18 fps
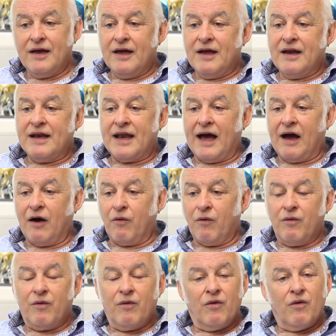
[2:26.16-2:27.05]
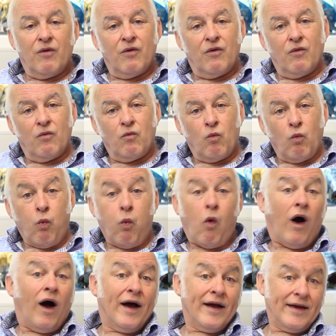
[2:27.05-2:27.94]
Now,
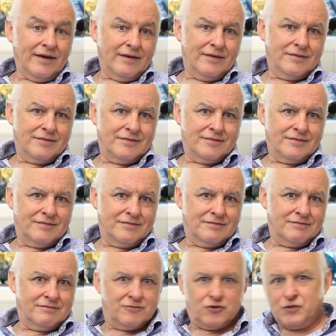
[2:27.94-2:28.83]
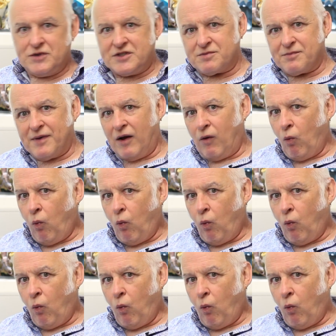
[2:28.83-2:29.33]
why do we smell?